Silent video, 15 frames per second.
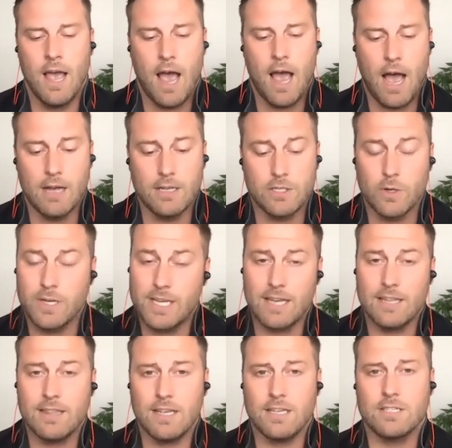So to kick
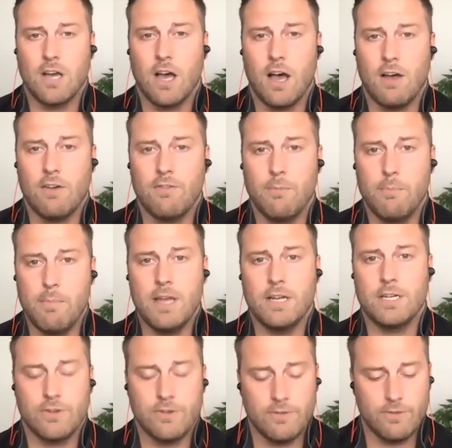things off,
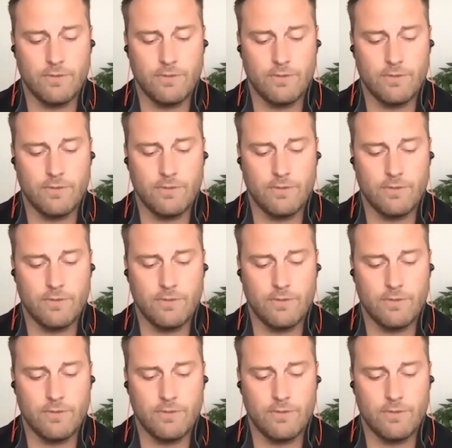Mitch,